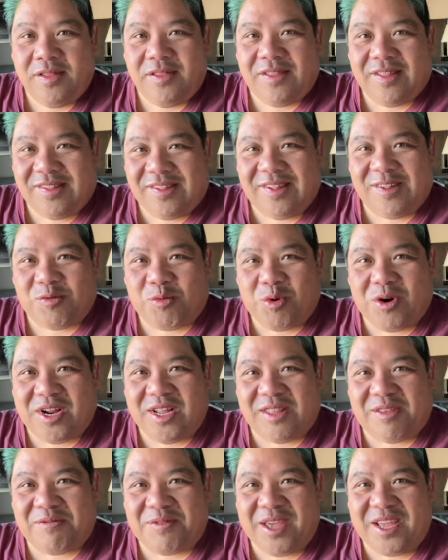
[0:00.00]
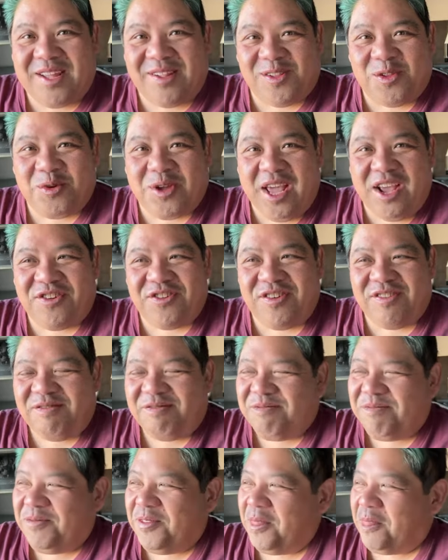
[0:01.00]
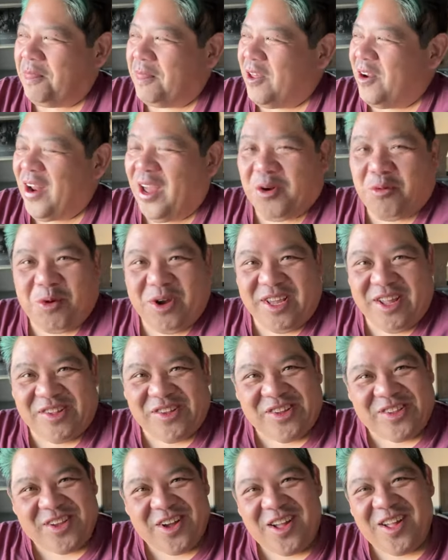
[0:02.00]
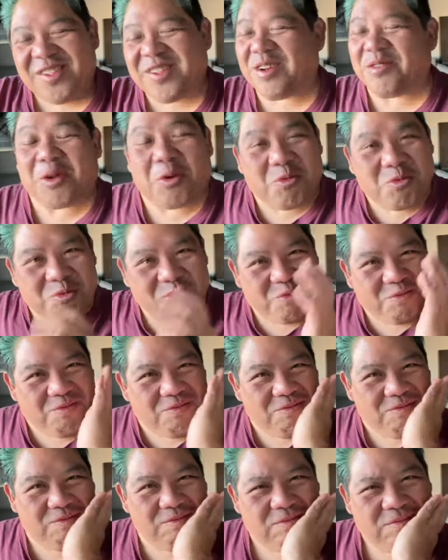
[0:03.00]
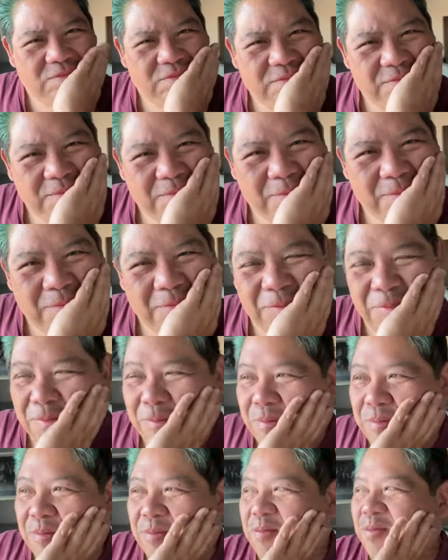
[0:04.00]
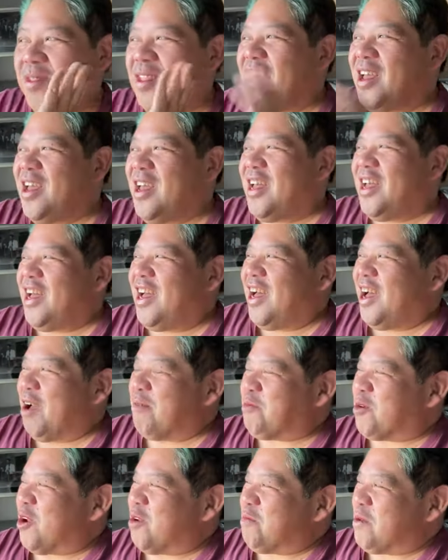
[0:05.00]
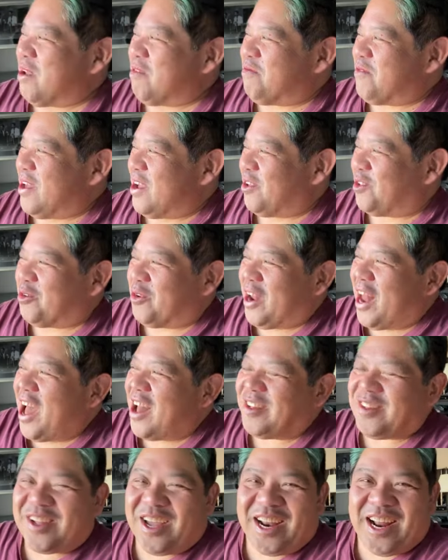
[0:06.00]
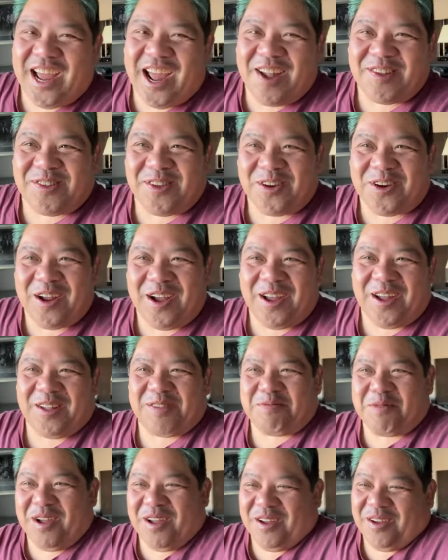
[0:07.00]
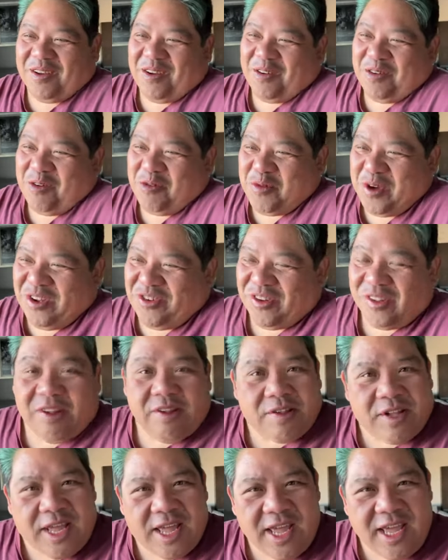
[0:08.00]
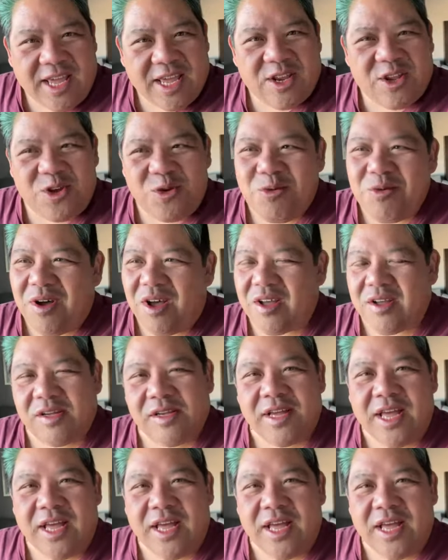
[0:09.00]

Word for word: does this work at the Vegas location? They're like, well, yes, it does. And I was like, I'm gonna be in Vegas. So last night I asked our waitress, I was like, hey,